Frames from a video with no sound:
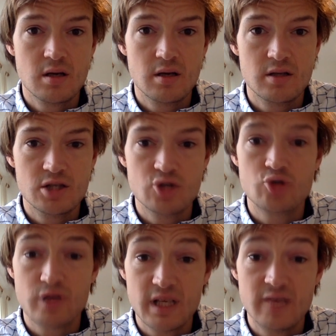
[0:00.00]
The
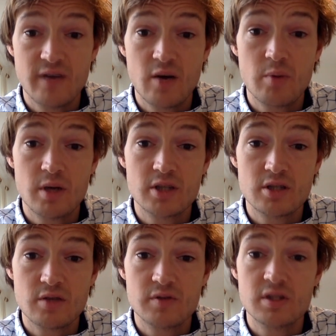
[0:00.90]
Nutri-Eval by
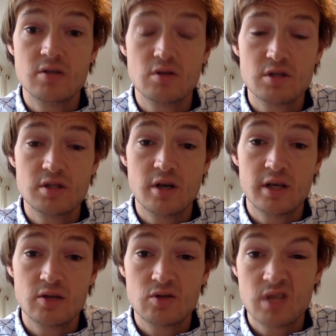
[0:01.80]
Genova
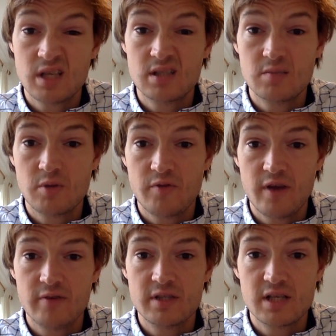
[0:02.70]
Diagnostics is my
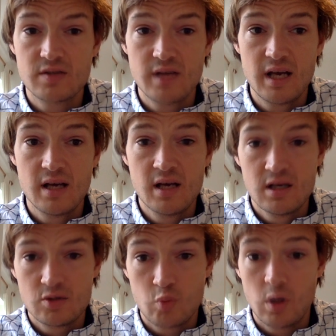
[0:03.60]
favourite test for that.
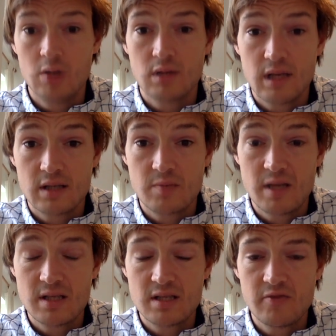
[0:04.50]
It's wildly
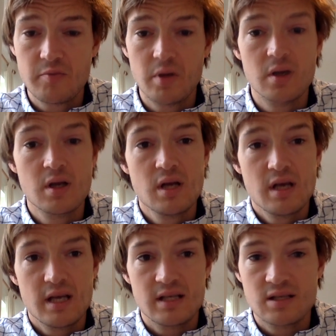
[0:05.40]
expensive, but
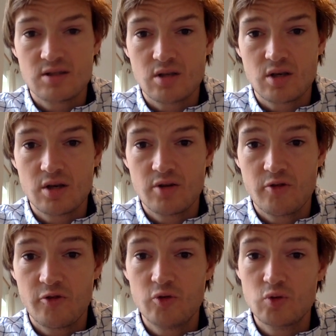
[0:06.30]
it does look at the
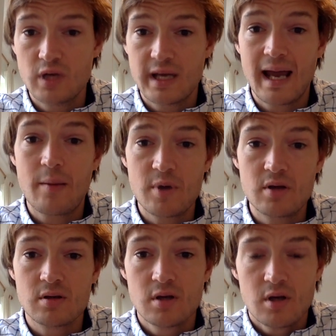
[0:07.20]
full gamut
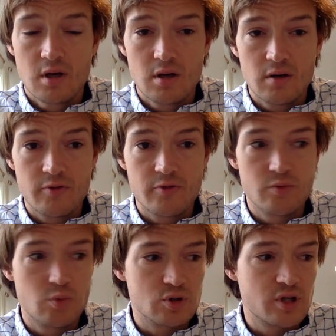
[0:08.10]
of
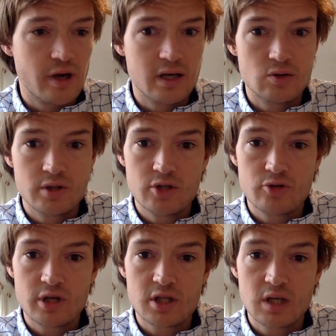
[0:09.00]
what's going on
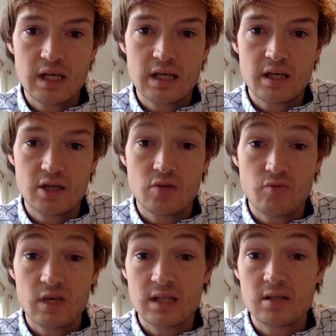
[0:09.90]
nutritionally, and you can
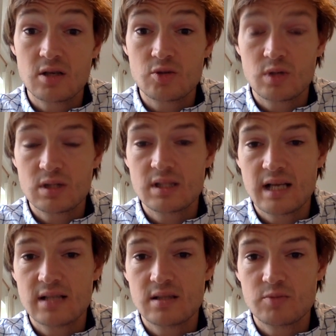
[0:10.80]
really start to
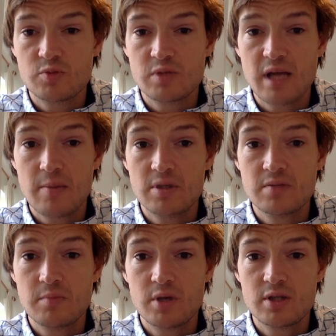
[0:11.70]
understand someone's
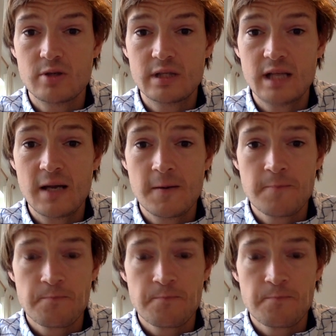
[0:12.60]
metabolism by doing that.